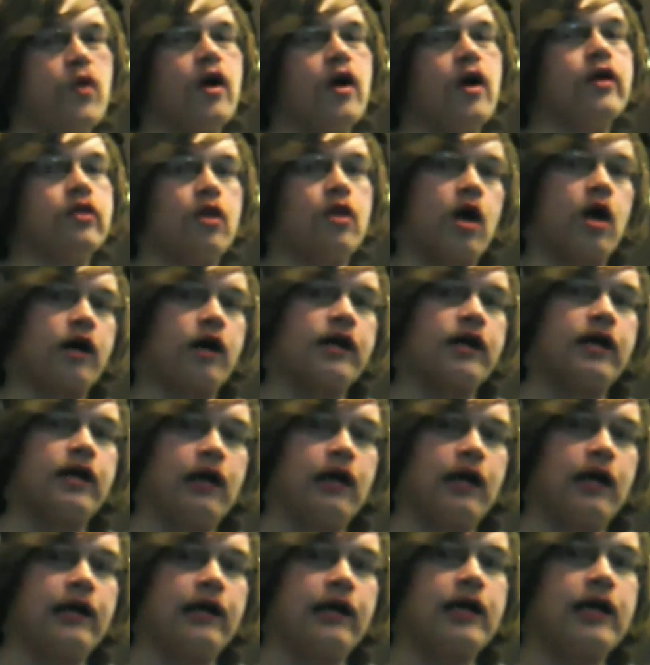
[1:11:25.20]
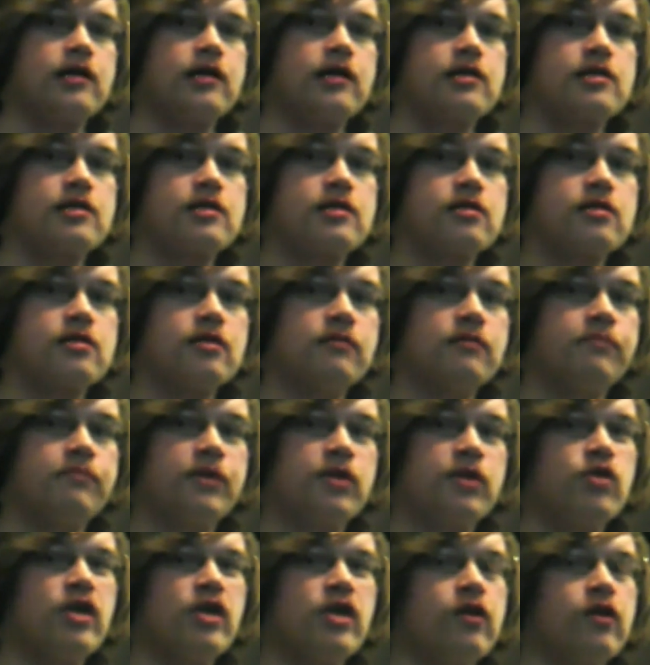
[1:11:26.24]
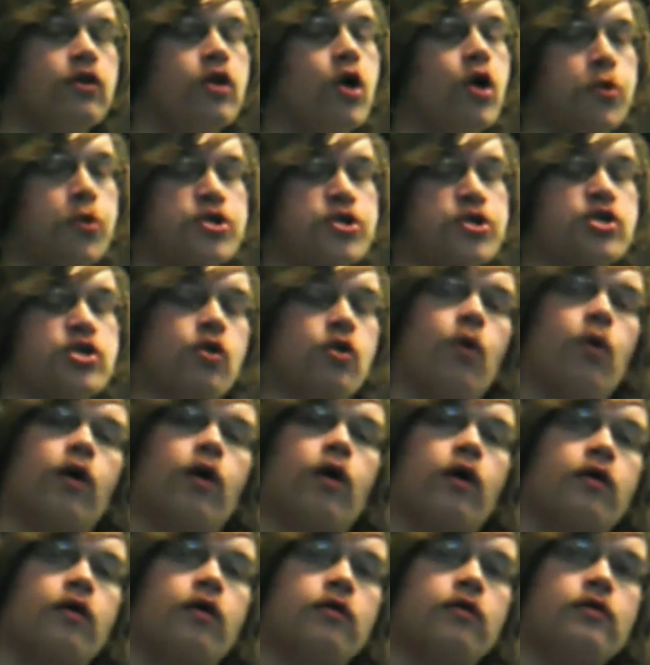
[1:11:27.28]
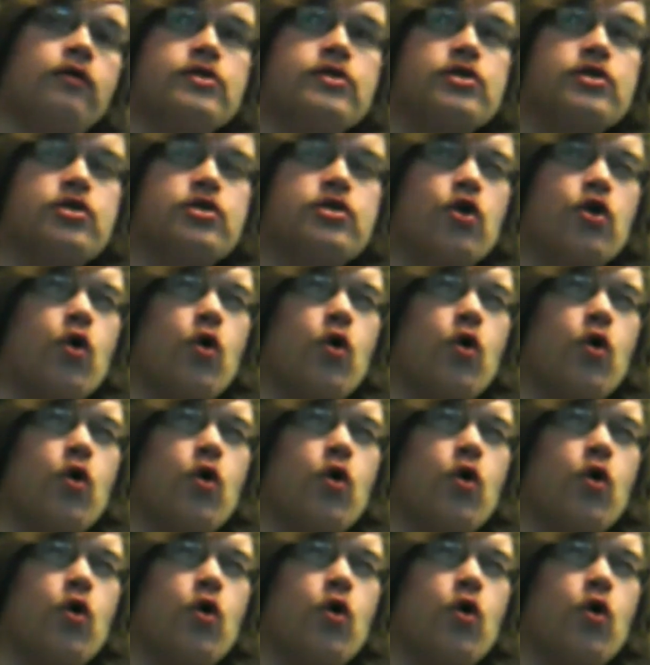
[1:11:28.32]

unlock it, I guess, but you get a lower score. So